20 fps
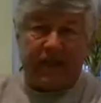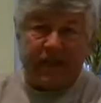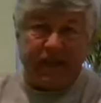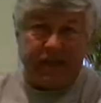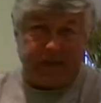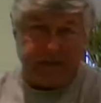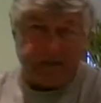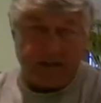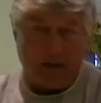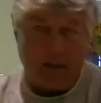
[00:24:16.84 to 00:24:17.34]
I
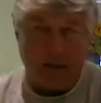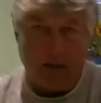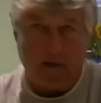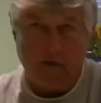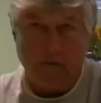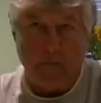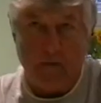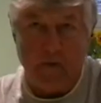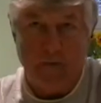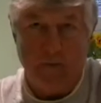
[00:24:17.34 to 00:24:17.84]
think so. I
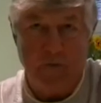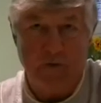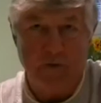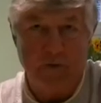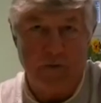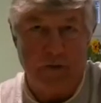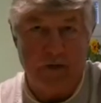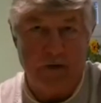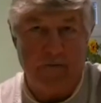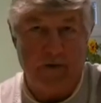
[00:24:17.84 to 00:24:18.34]
can't remember
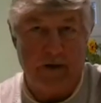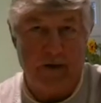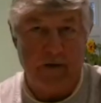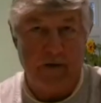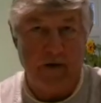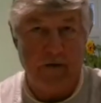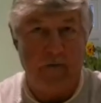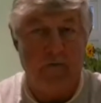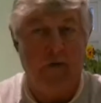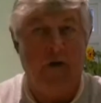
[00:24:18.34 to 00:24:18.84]
which way
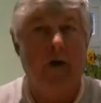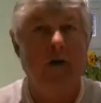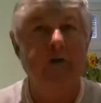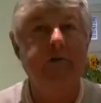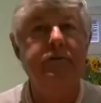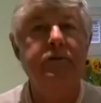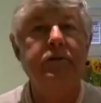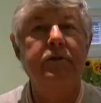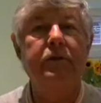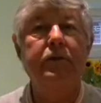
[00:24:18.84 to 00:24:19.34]
around it
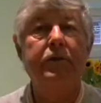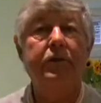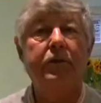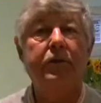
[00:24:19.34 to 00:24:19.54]
was.